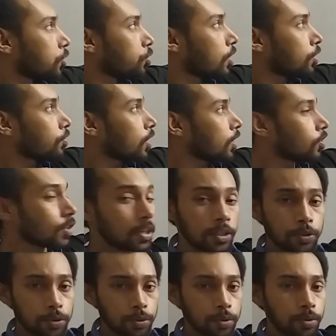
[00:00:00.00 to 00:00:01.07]
Today we are
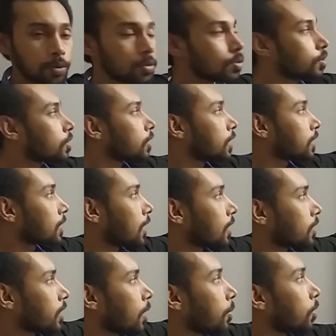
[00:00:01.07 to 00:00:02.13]
going to
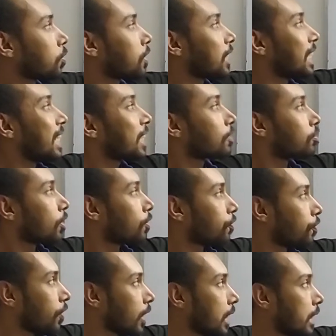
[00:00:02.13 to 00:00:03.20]
discuss about electric
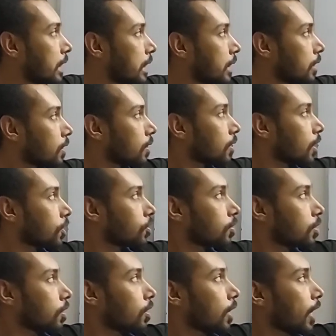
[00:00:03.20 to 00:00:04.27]
field
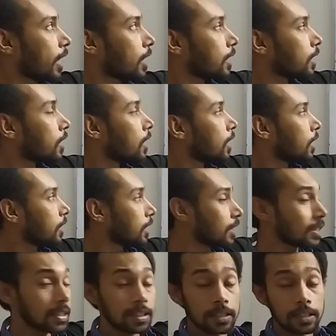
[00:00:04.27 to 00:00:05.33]
and this
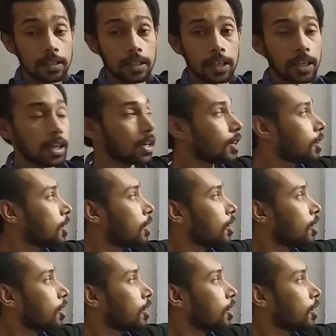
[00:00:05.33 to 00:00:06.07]
is the